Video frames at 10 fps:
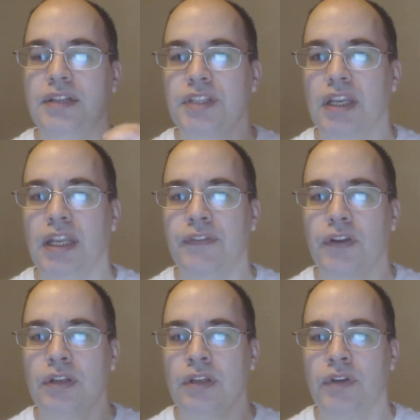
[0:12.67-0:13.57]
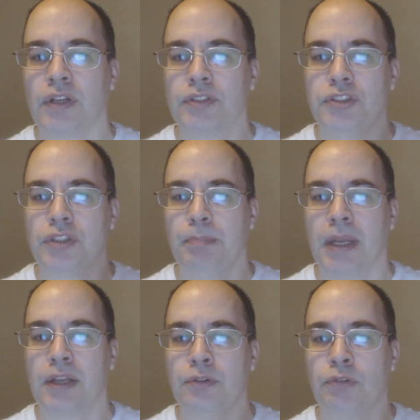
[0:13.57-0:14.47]
a significant advantage to
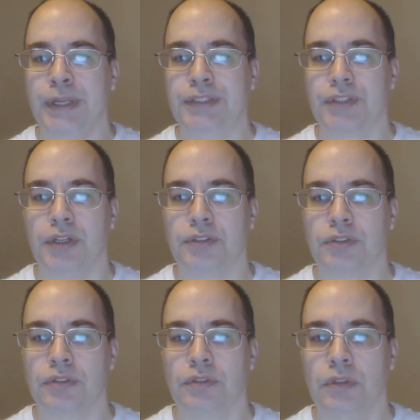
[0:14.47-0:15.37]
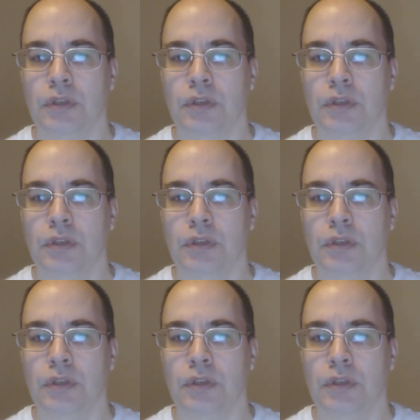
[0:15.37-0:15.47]
medical research.